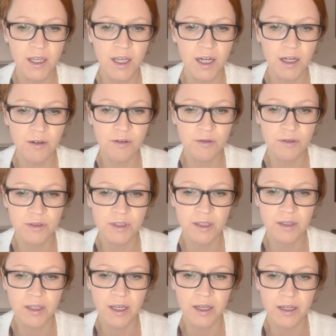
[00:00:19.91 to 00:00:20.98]

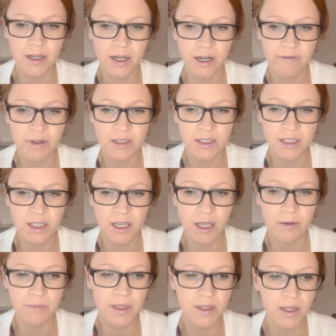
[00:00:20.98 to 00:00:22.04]
including their relevancy,
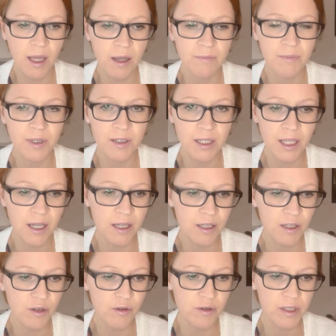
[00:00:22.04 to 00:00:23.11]
and be timely
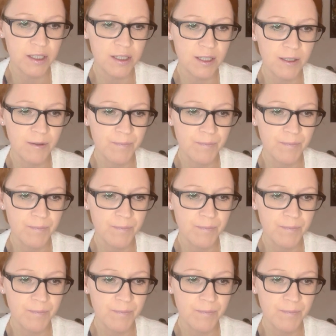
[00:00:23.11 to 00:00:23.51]
accurate.